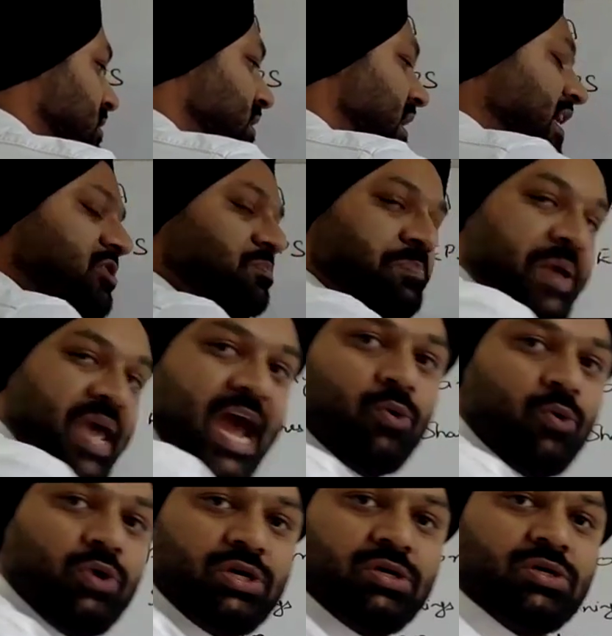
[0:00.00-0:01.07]
That is
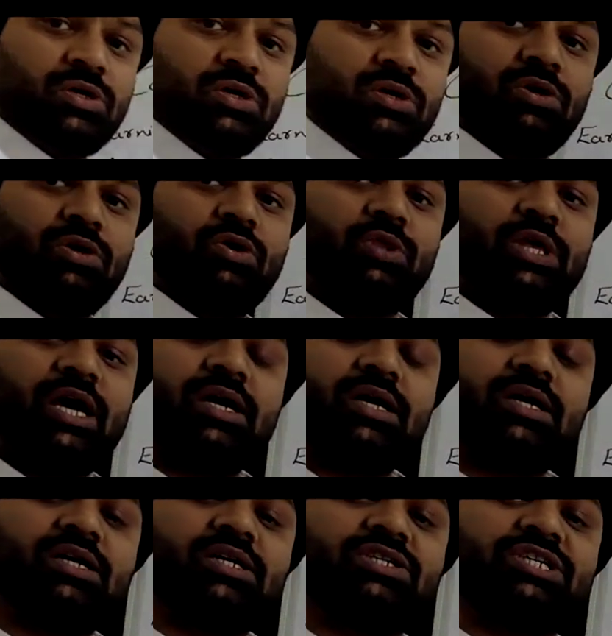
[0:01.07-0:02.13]
payout to the
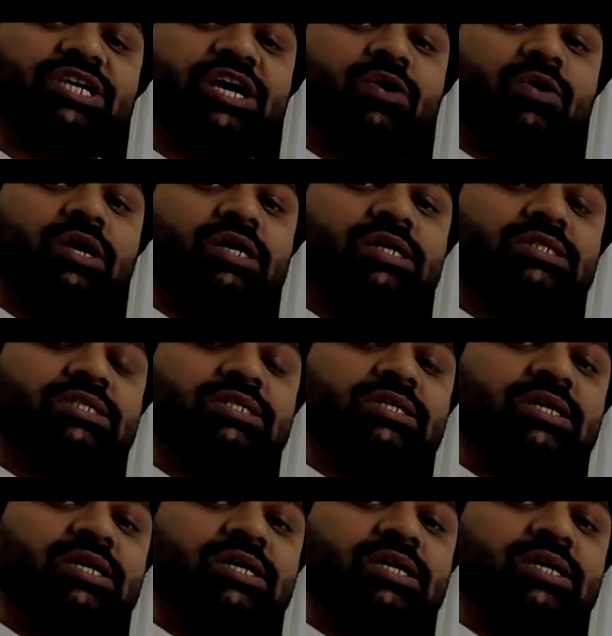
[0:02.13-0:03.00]
shareholders.